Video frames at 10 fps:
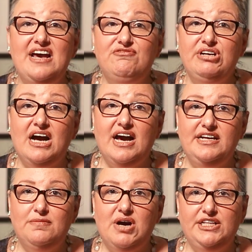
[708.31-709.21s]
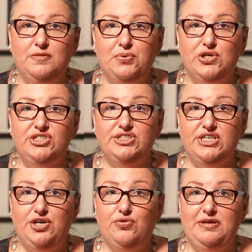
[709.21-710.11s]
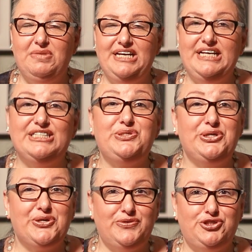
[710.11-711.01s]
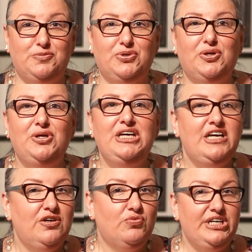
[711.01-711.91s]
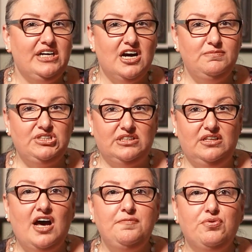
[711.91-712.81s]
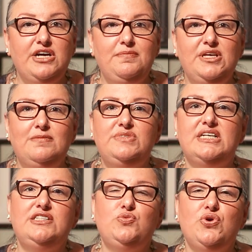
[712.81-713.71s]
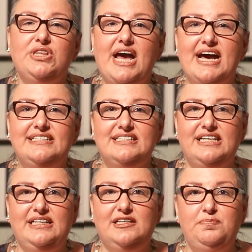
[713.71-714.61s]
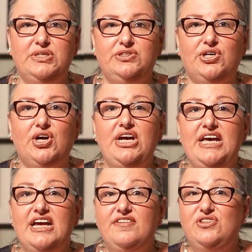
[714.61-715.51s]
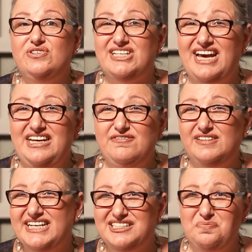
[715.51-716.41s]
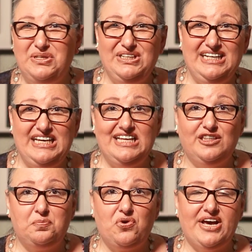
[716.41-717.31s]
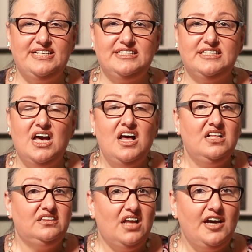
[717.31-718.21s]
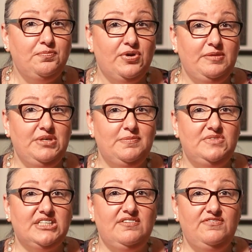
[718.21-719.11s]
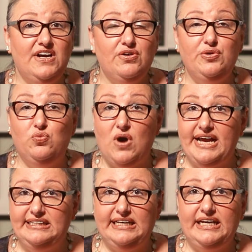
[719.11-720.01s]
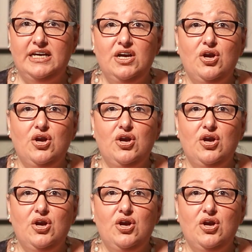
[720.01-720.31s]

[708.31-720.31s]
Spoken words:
every item on the purchase agreement is negotiable. When it comes to lot premiums, it's worth asking the builder if there's any flexibility in the price. Lot premiums can vary widely,